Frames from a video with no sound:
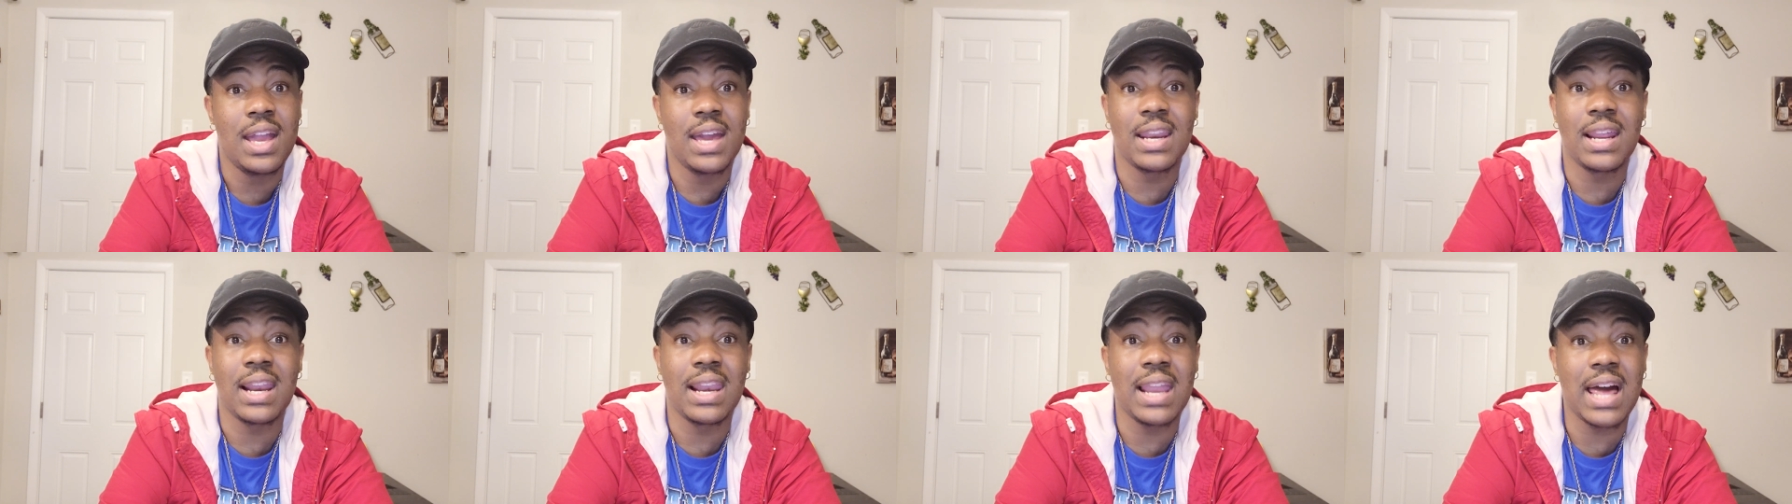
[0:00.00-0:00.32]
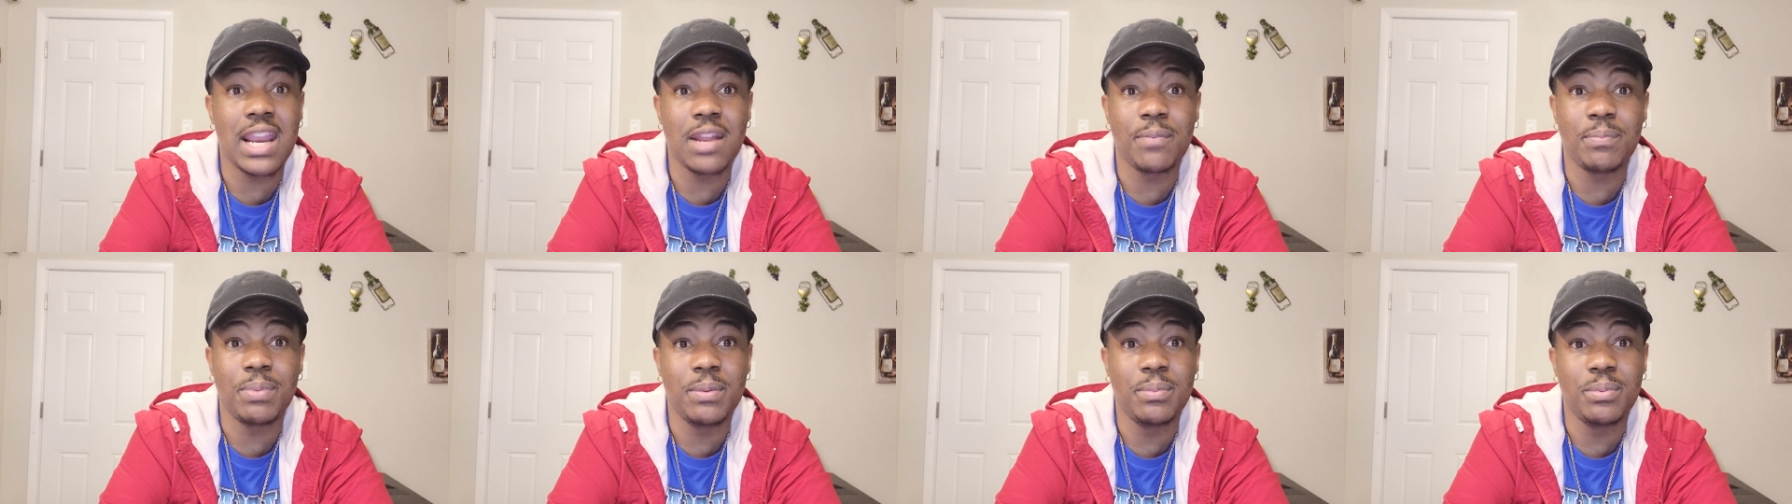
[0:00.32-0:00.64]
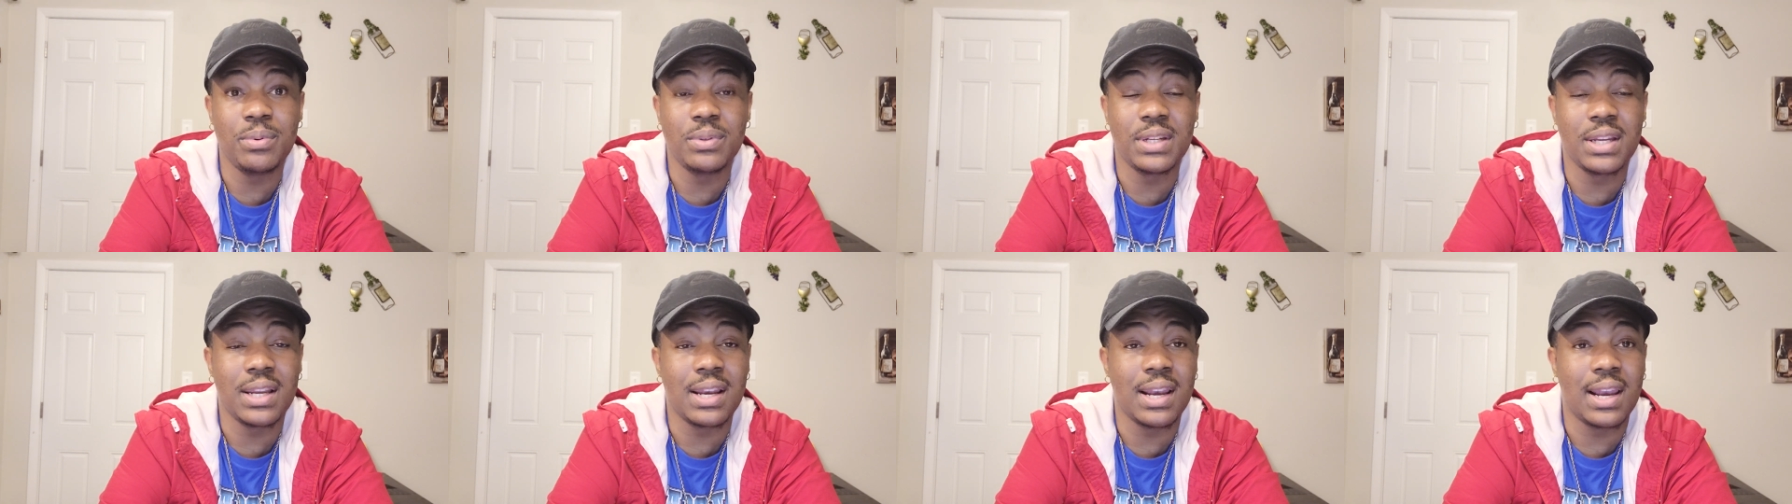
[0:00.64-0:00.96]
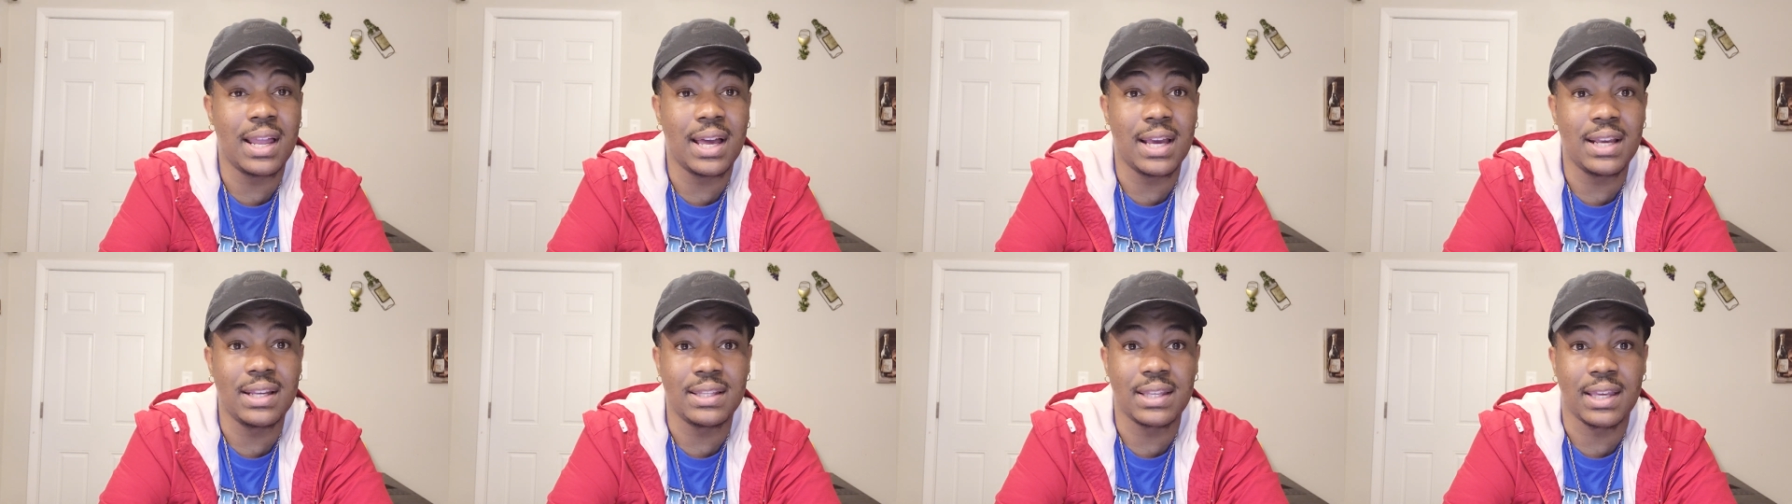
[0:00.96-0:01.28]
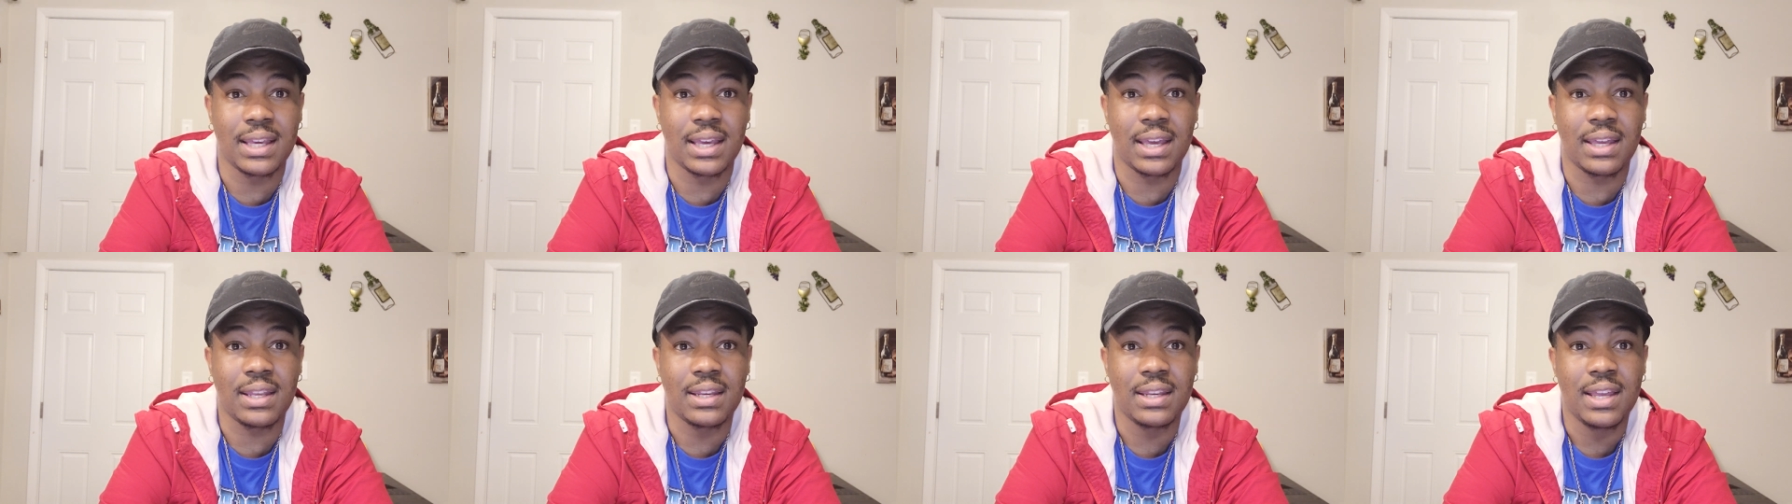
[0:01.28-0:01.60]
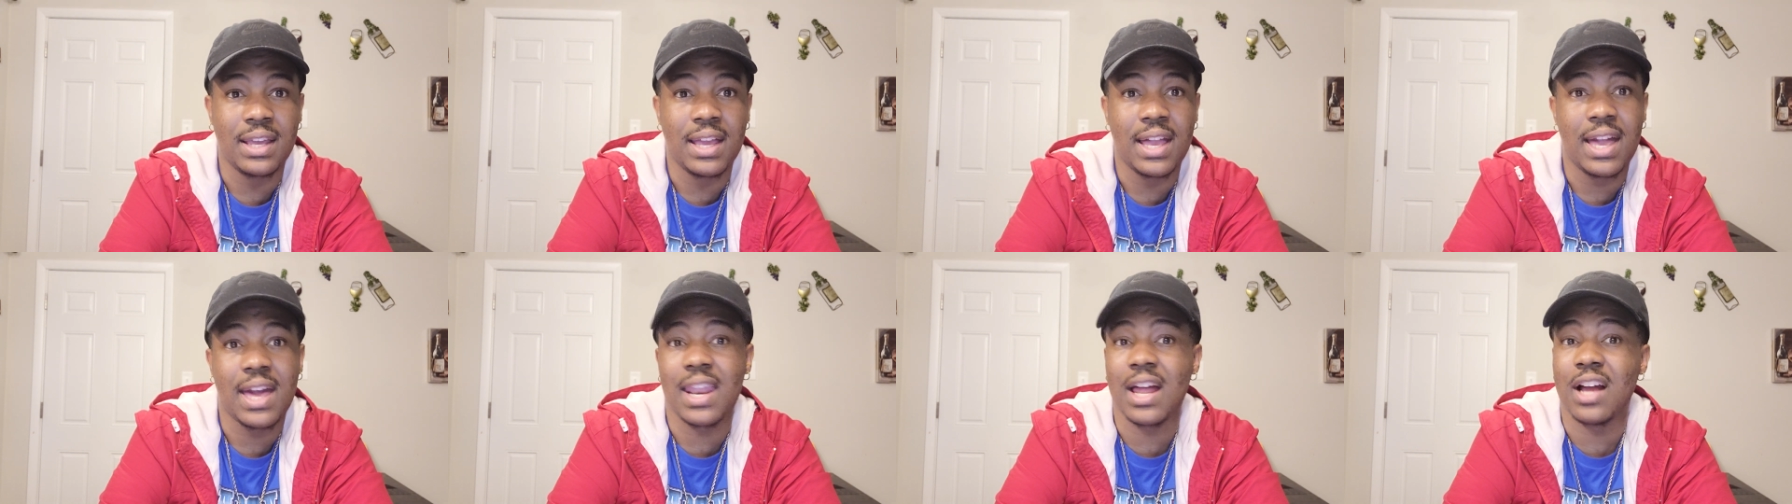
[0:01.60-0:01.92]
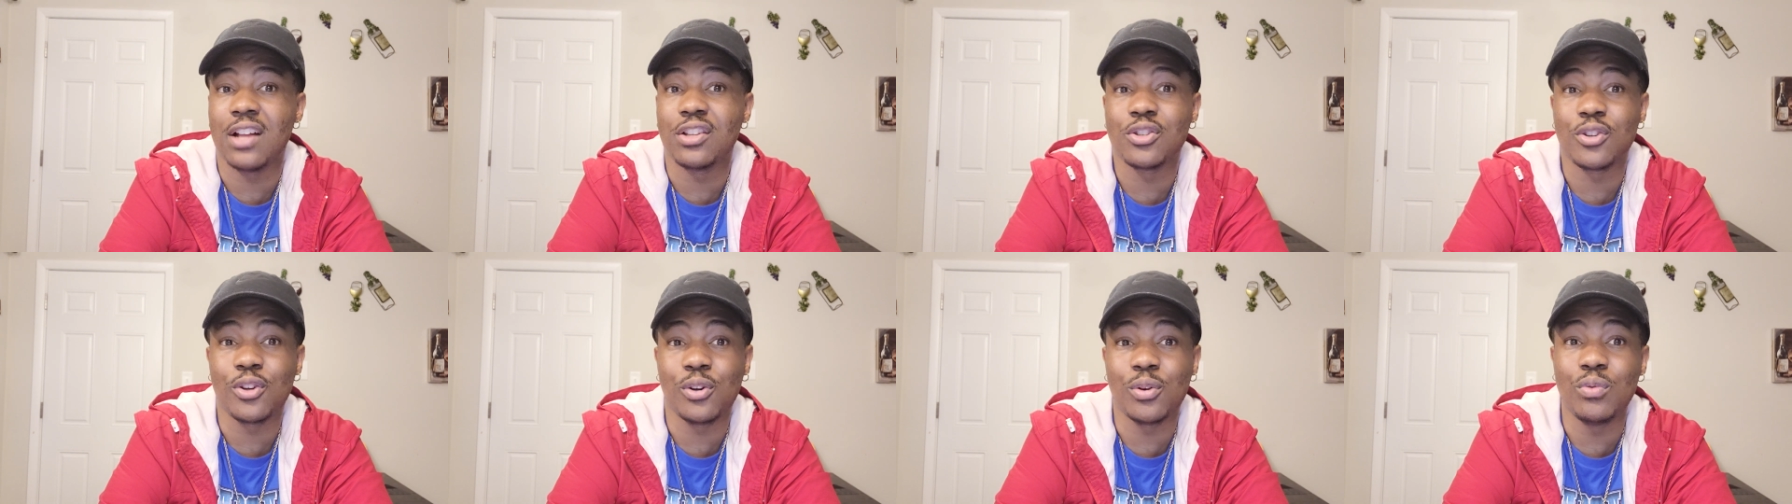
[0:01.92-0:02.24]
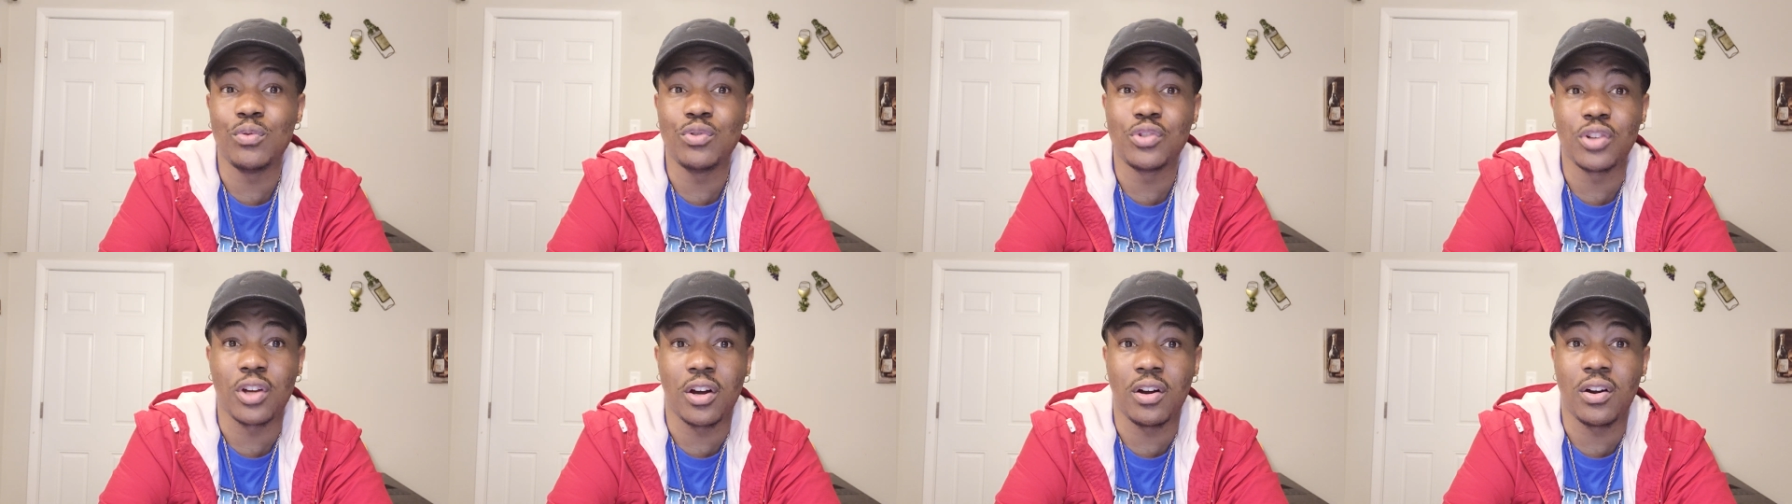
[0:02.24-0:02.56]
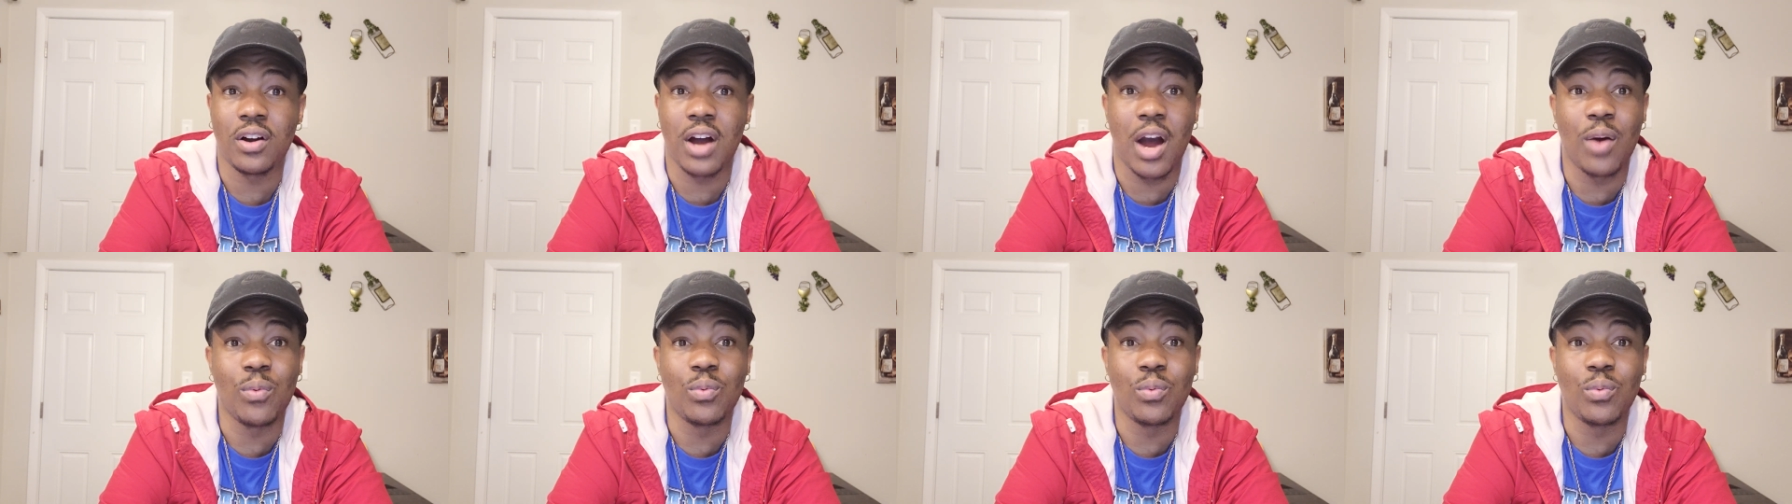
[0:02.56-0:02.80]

And a lot of people didn't like that. And I told y'all I